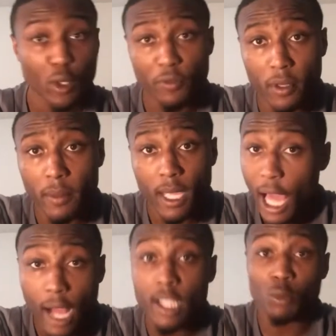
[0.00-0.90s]
you feel me?
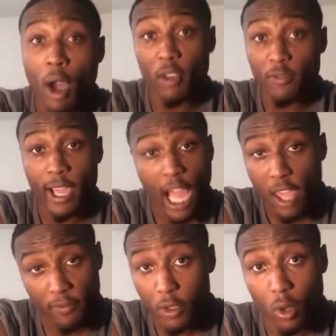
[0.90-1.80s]
Because while I was fighting, I
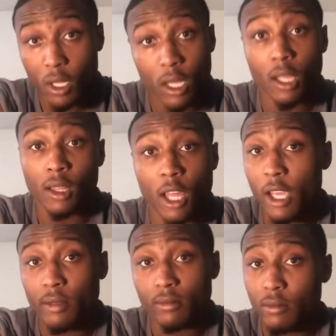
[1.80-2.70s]
ain't feel no gun.
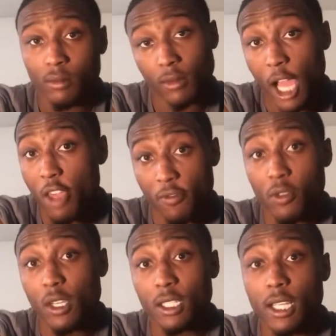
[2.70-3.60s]
Like, I ain't
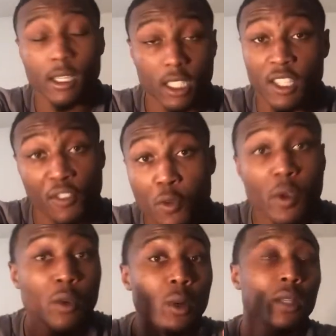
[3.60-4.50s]
feel none of that. Because if he
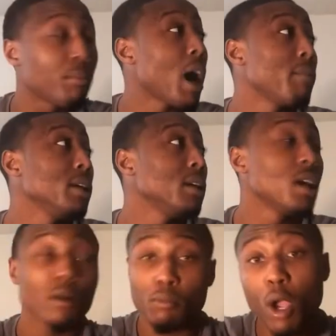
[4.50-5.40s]
really wanted to pop me,
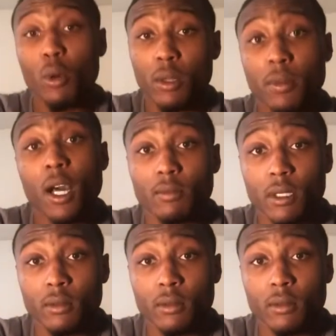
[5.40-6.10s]
bro, would have popped